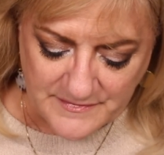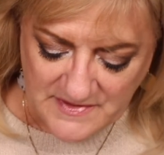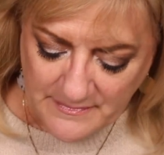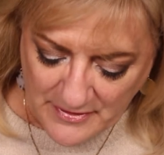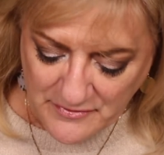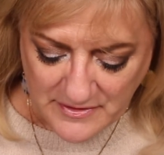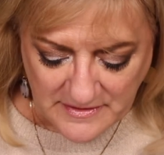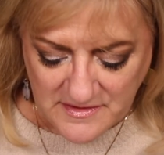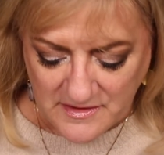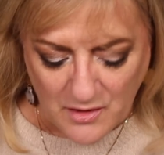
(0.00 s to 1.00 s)
some other
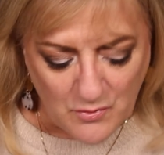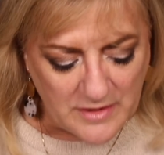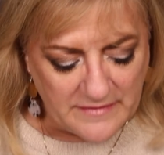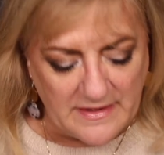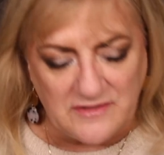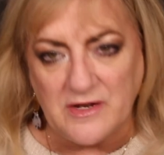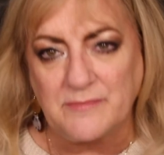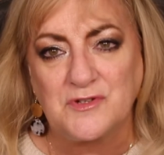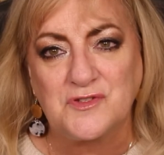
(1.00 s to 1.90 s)
things that go on in that chapter,